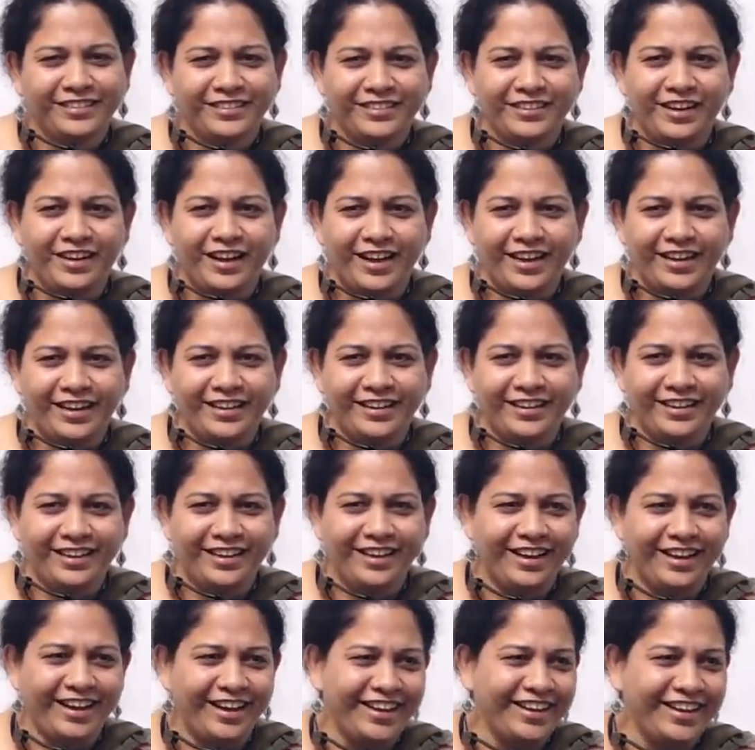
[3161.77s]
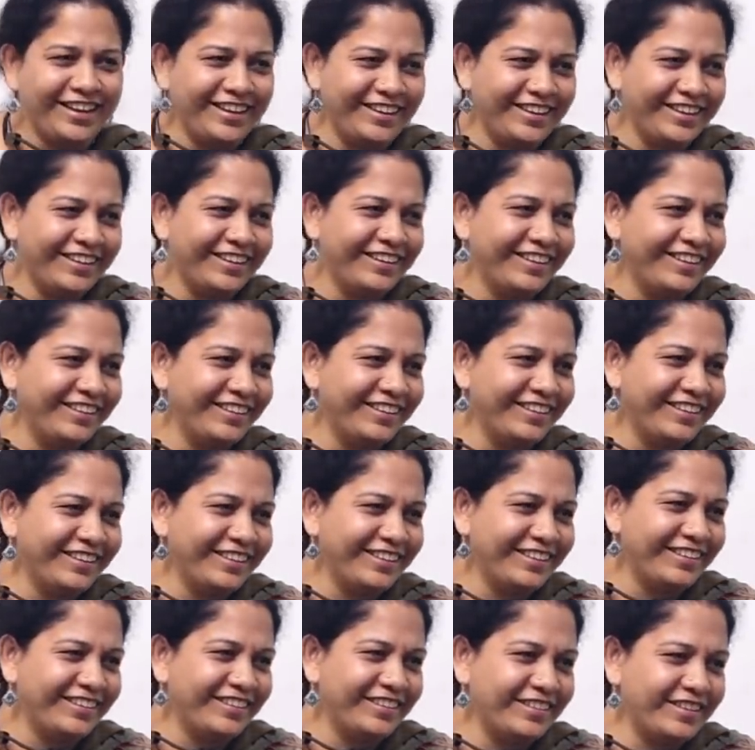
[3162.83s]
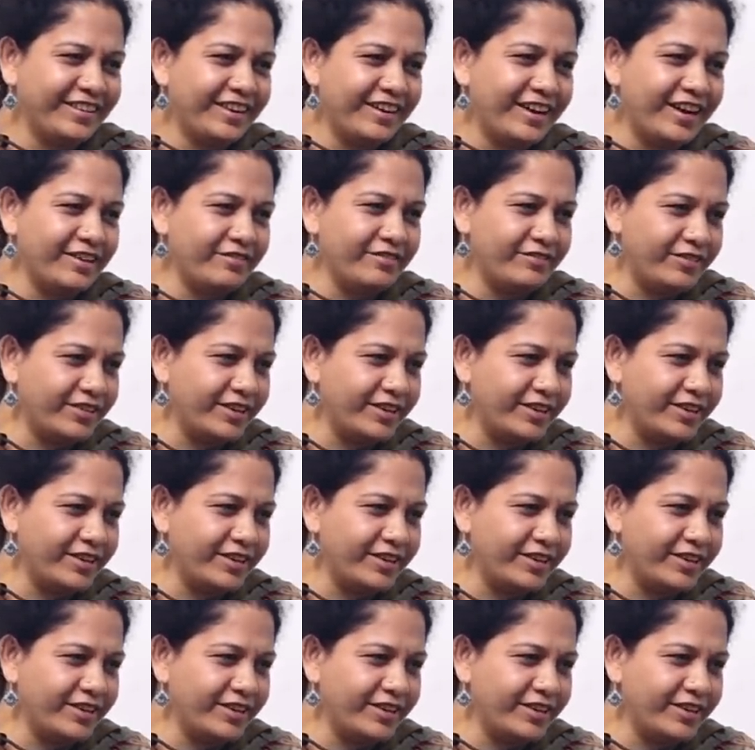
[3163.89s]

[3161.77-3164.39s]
I, I can't